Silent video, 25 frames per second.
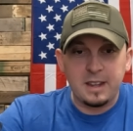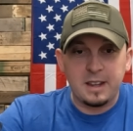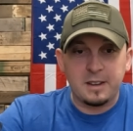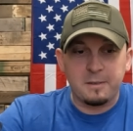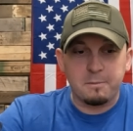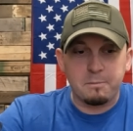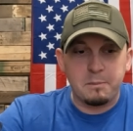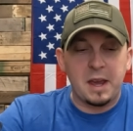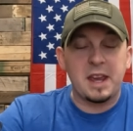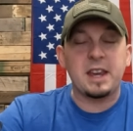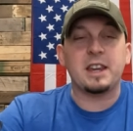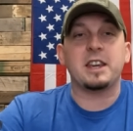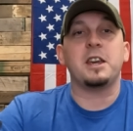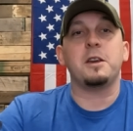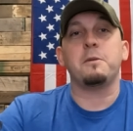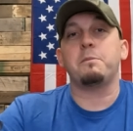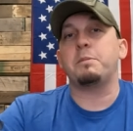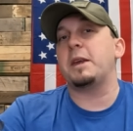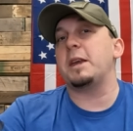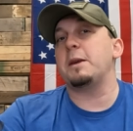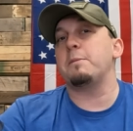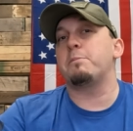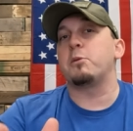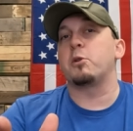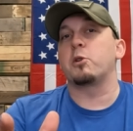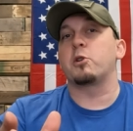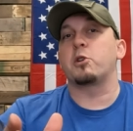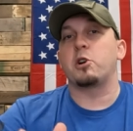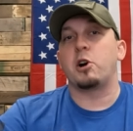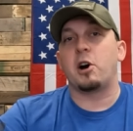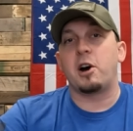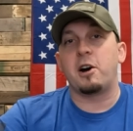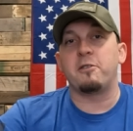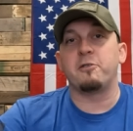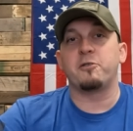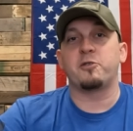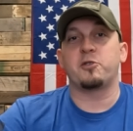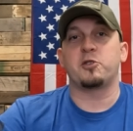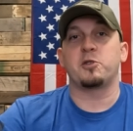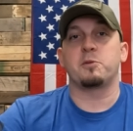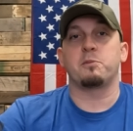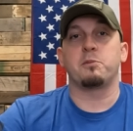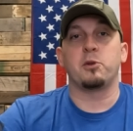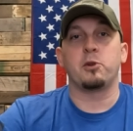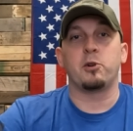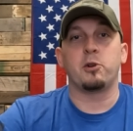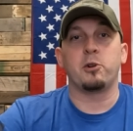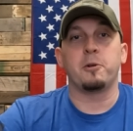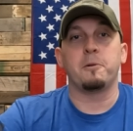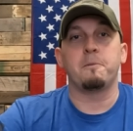making people
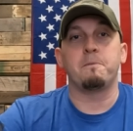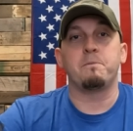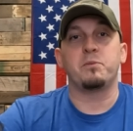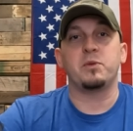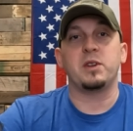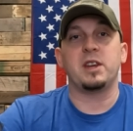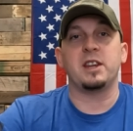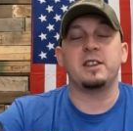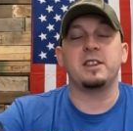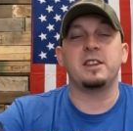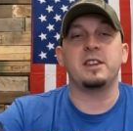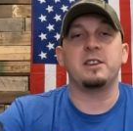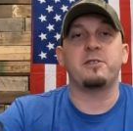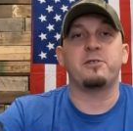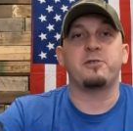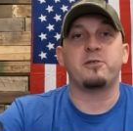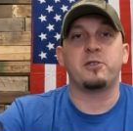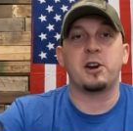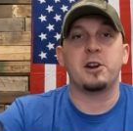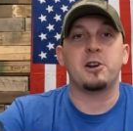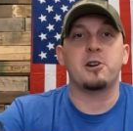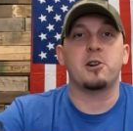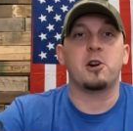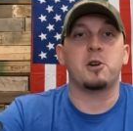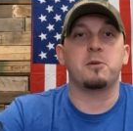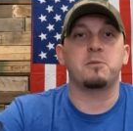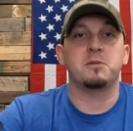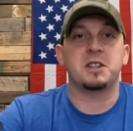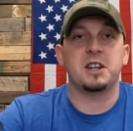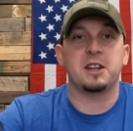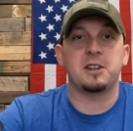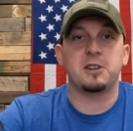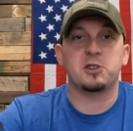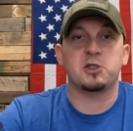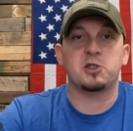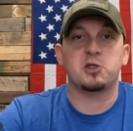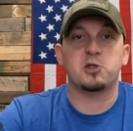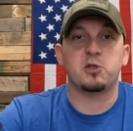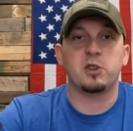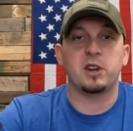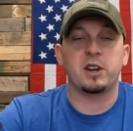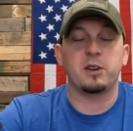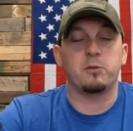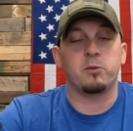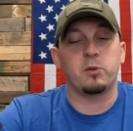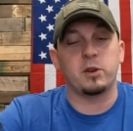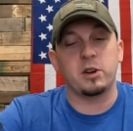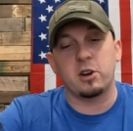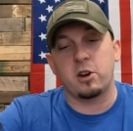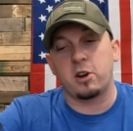comfortable in the firearms
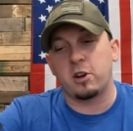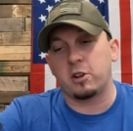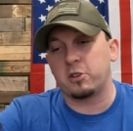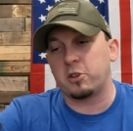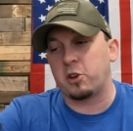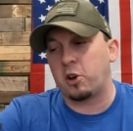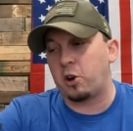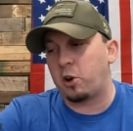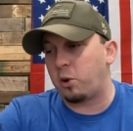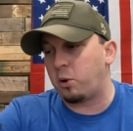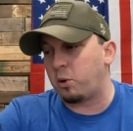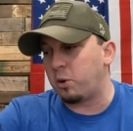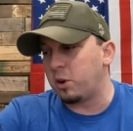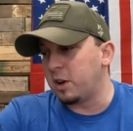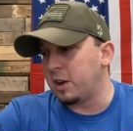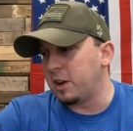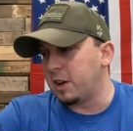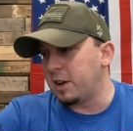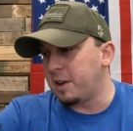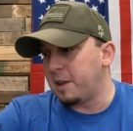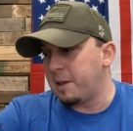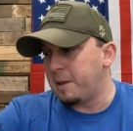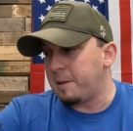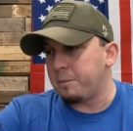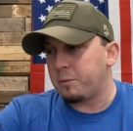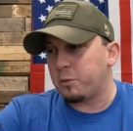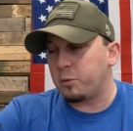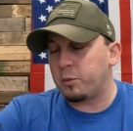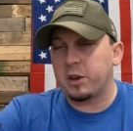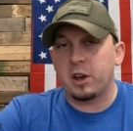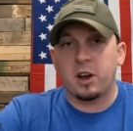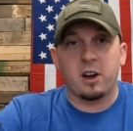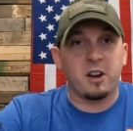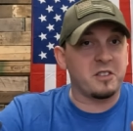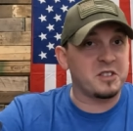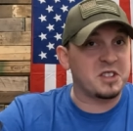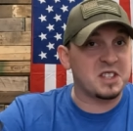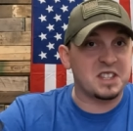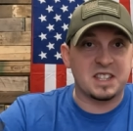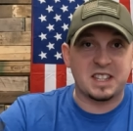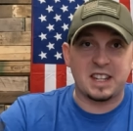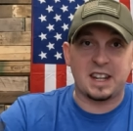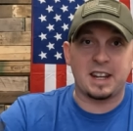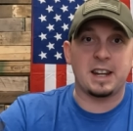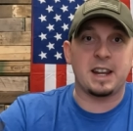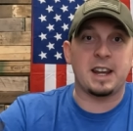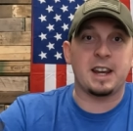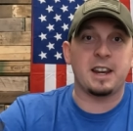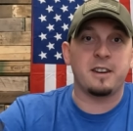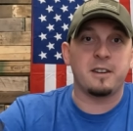industry. We all know, we all have
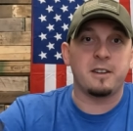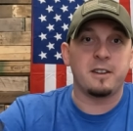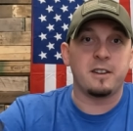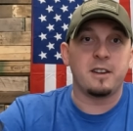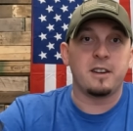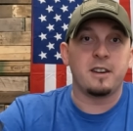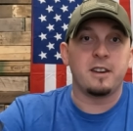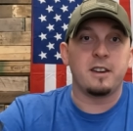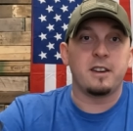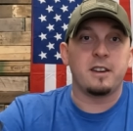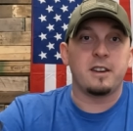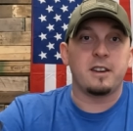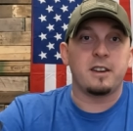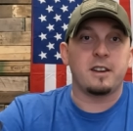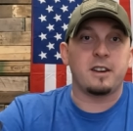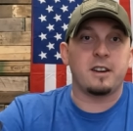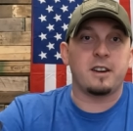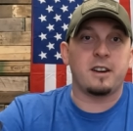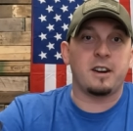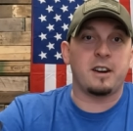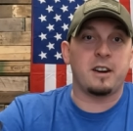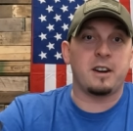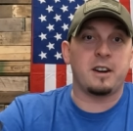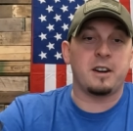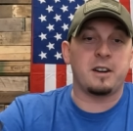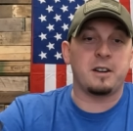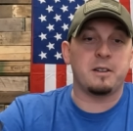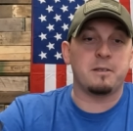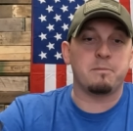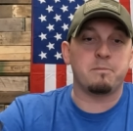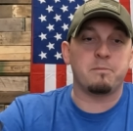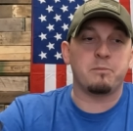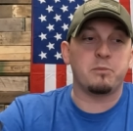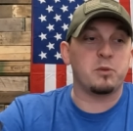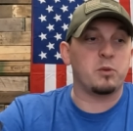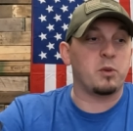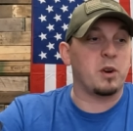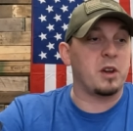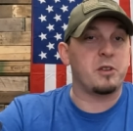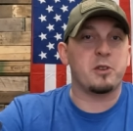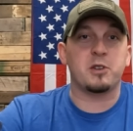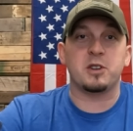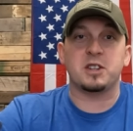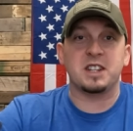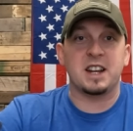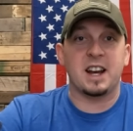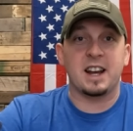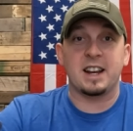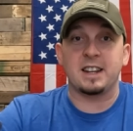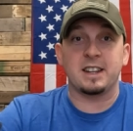seen it. Um, whether
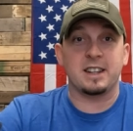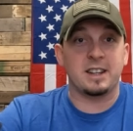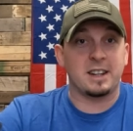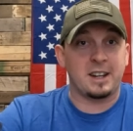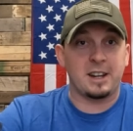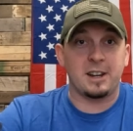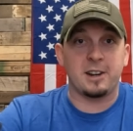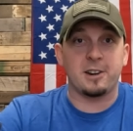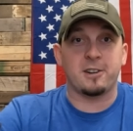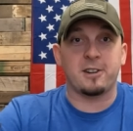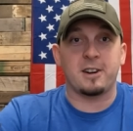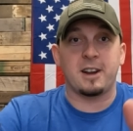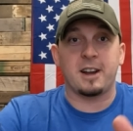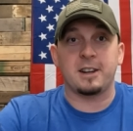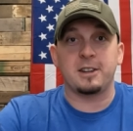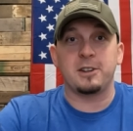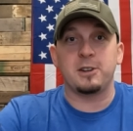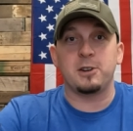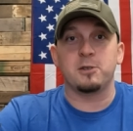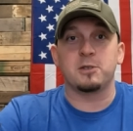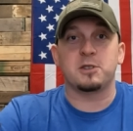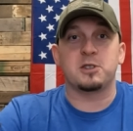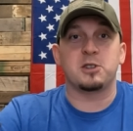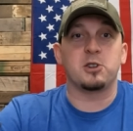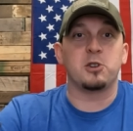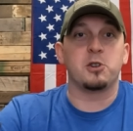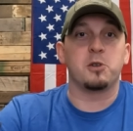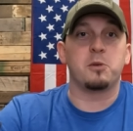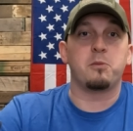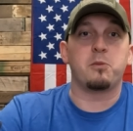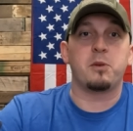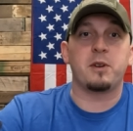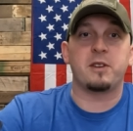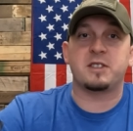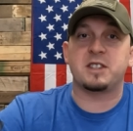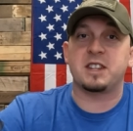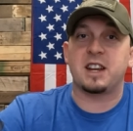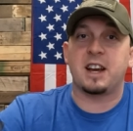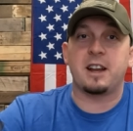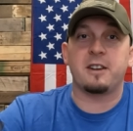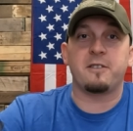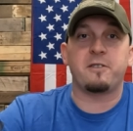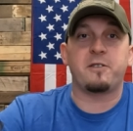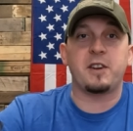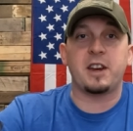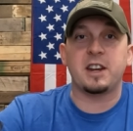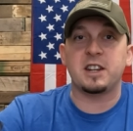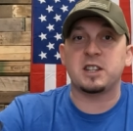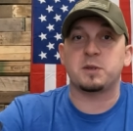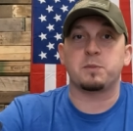it's on here on YouTube, it's
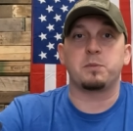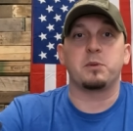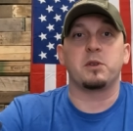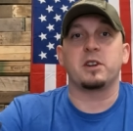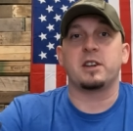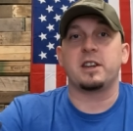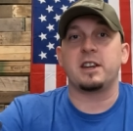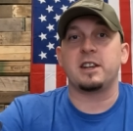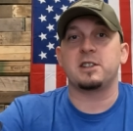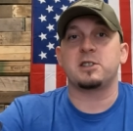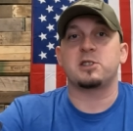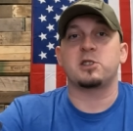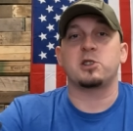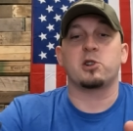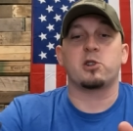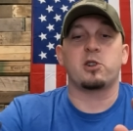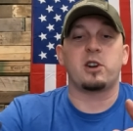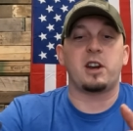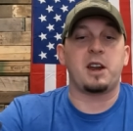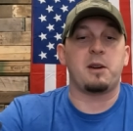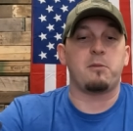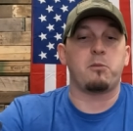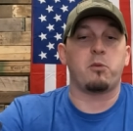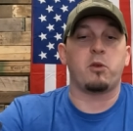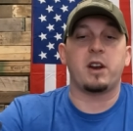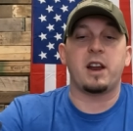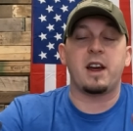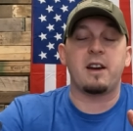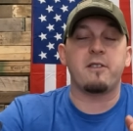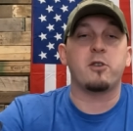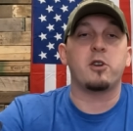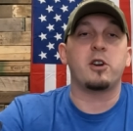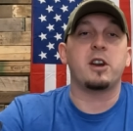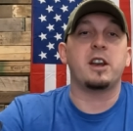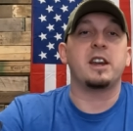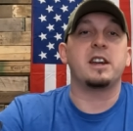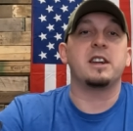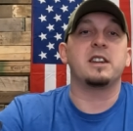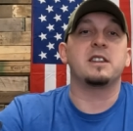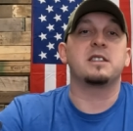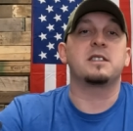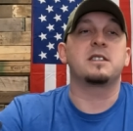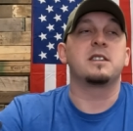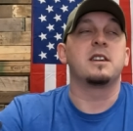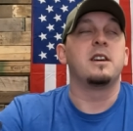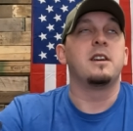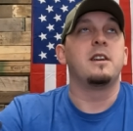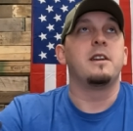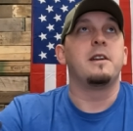on Facebook, Instagram, whatever it is,